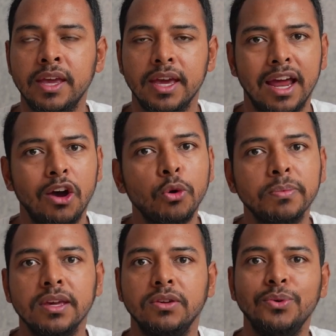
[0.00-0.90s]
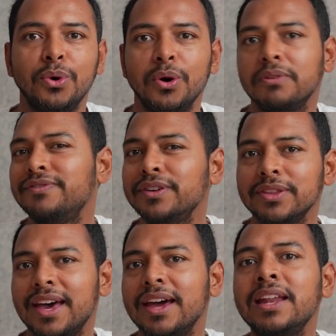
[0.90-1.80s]
And I hope that you all feel
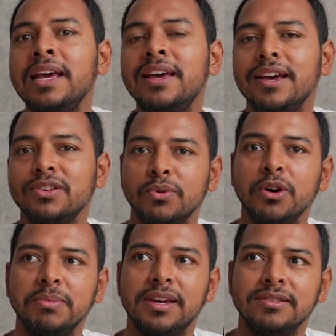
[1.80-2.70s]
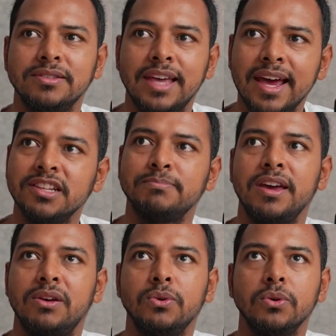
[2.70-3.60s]
that as well, because that is my
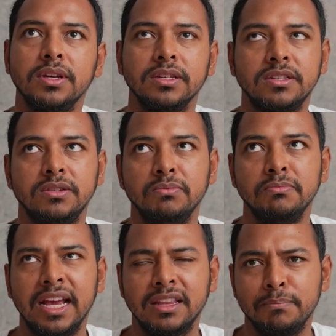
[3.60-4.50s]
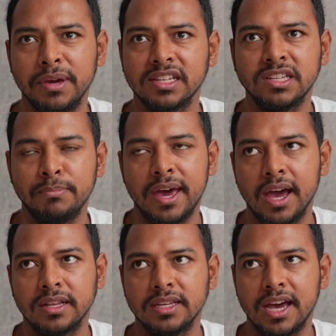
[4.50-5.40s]
goal, is to make the biggest
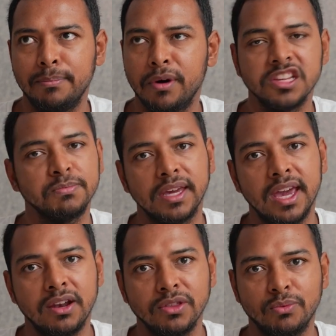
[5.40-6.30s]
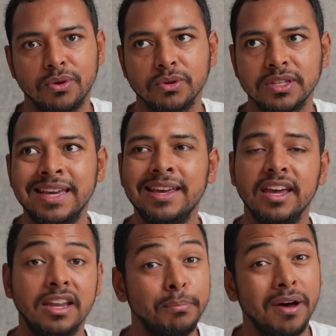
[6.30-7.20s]
impact I possibly can on the world
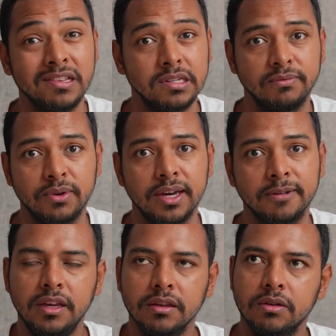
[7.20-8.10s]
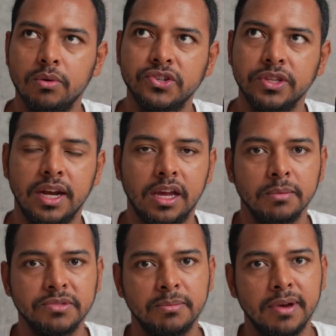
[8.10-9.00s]
in a positive way. The other question that
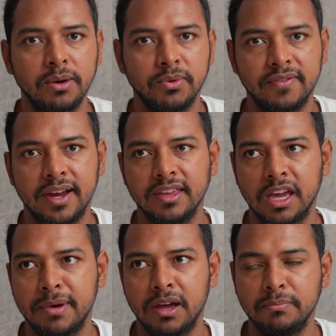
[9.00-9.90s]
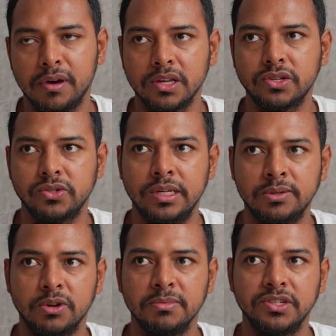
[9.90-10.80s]
comes to mind whenever I think about imposter
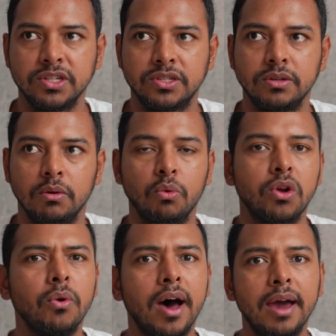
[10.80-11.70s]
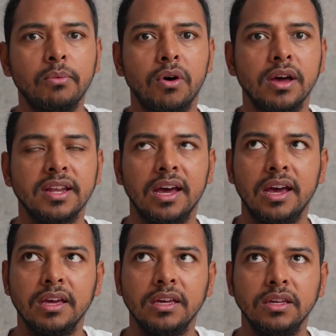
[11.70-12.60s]
syndrome is just, what do I want?
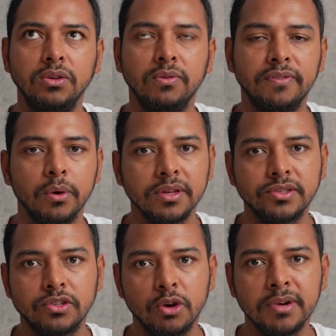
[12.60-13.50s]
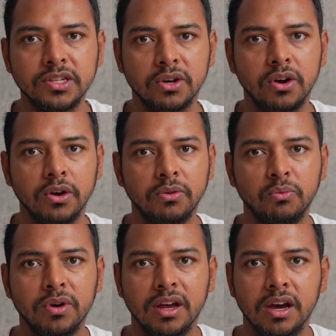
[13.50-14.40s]
You focus so much on
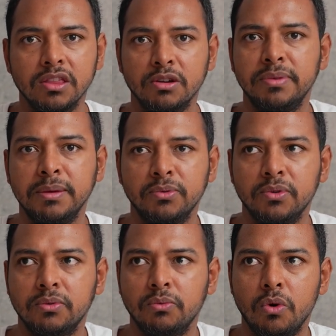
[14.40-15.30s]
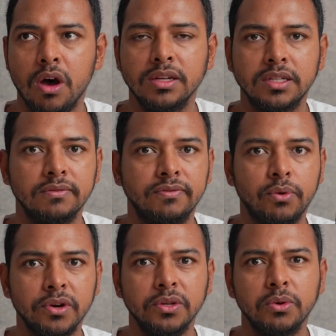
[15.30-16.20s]
what other people want
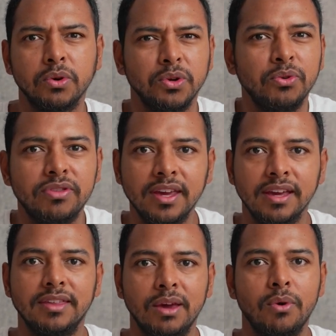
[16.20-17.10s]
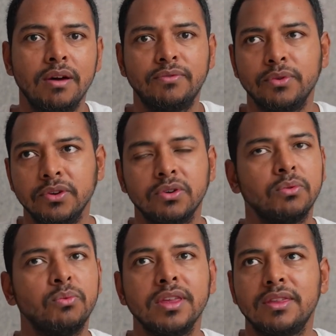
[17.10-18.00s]
for you, or you think they want for you, or
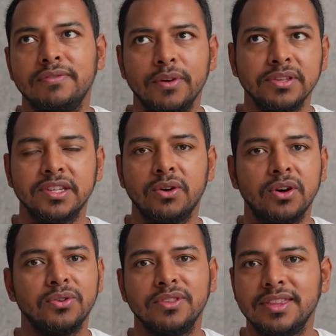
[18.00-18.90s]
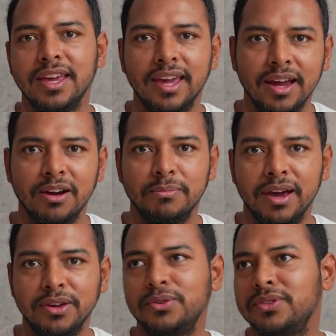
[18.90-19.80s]
what they're focusing on, or that they care
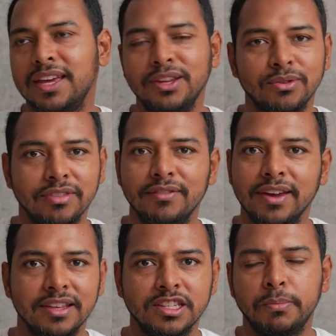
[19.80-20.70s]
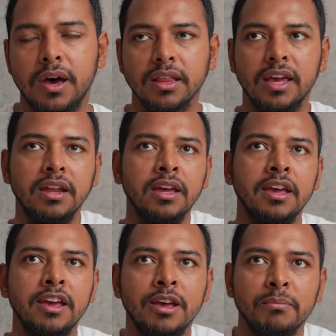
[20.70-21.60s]
about you and that you're living in the spotlight.
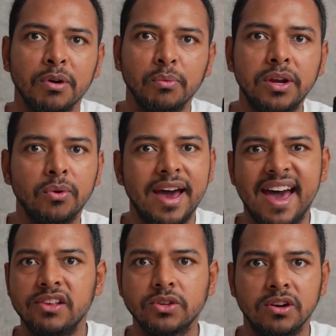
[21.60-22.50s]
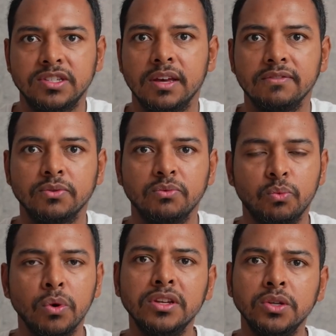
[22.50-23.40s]
But we don't ask ourselves,
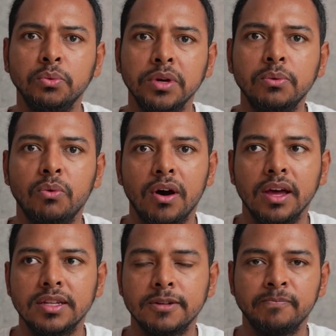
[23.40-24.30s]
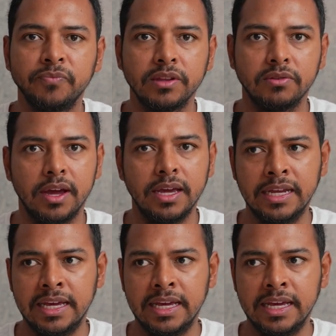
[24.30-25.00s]
what do we want? Right?